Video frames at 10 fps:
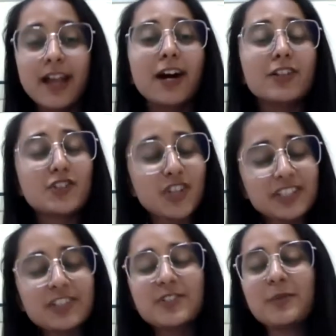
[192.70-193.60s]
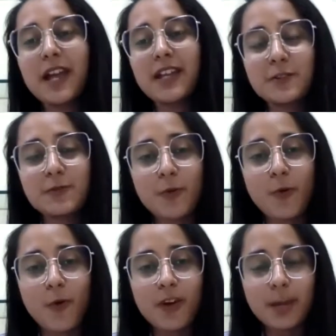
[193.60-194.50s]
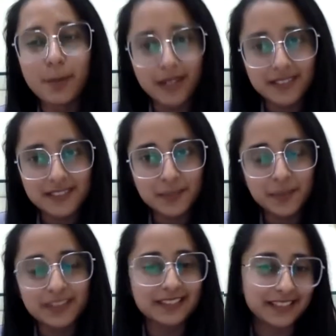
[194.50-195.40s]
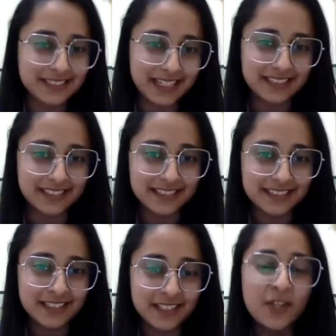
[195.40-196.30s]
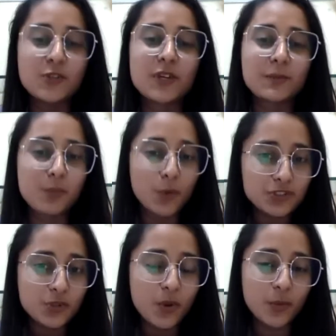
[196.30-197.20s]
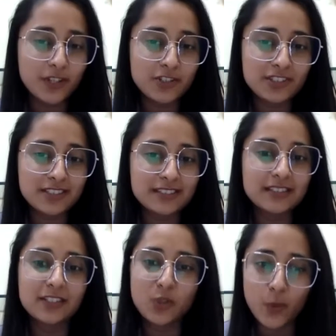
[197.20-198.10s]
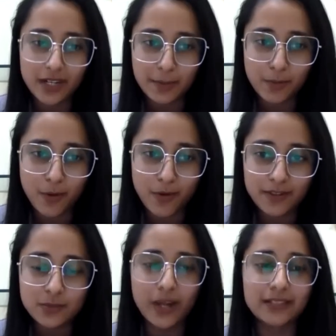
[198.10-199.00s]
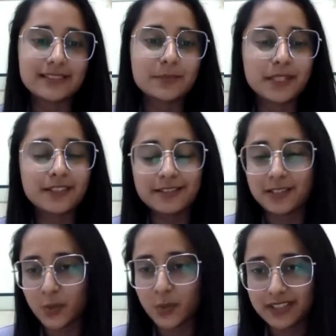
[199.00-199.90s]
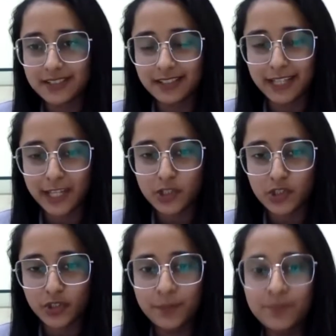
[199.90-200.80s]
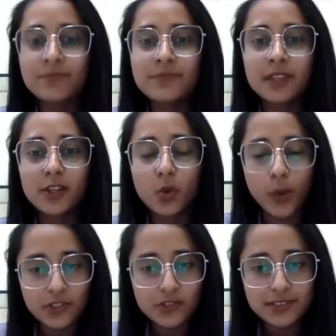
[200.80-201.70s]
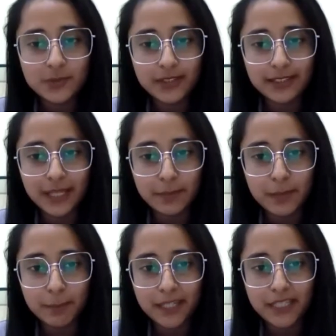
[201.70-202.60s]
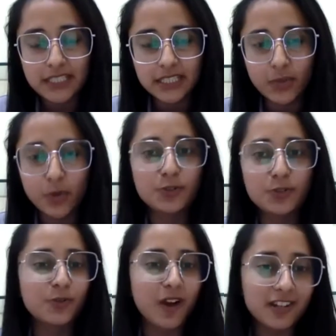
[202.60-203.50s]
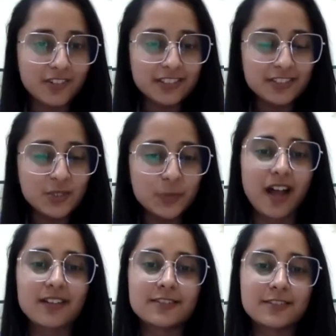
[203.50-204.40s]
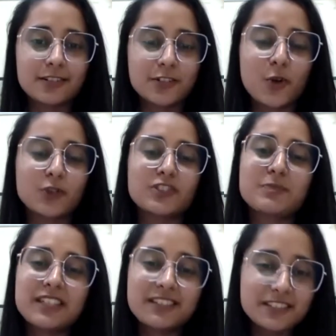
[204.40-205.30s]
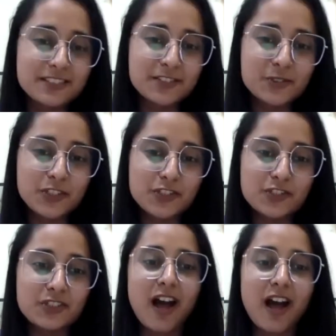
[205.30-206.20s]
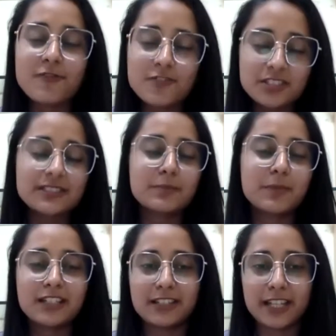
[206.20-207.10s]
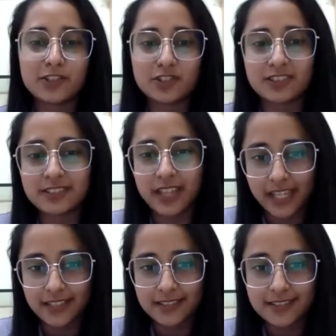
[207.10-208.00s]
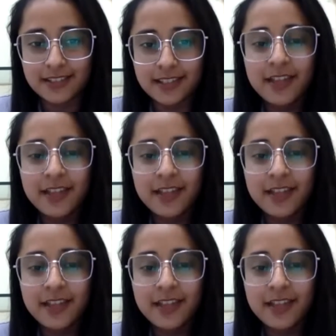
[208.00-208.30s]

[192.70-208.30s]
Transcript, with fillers: A gentle reminder for all our participants and attendees. You can post your questions in the Q&A box while the speaker delivers her lecture. Your questions will then be picked in the order of occurrence to be answered on the speaker's discretion after the speaker lecture ends.